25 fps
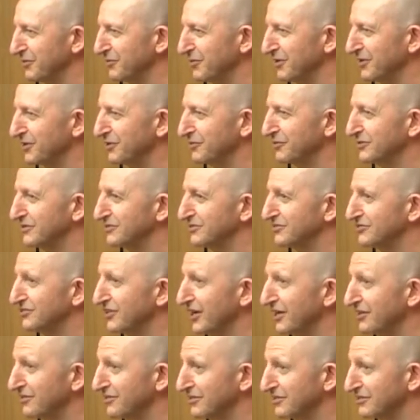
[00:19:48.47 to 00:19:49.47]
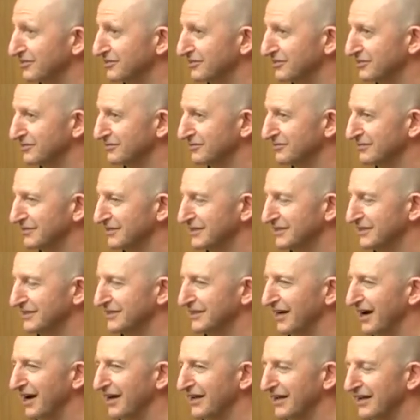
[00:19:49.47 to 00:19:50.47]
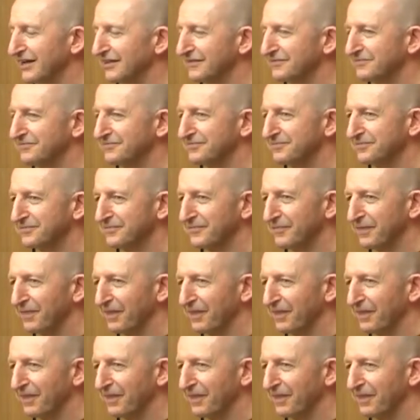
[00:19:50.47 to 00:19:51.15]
to be one who is generous, dana.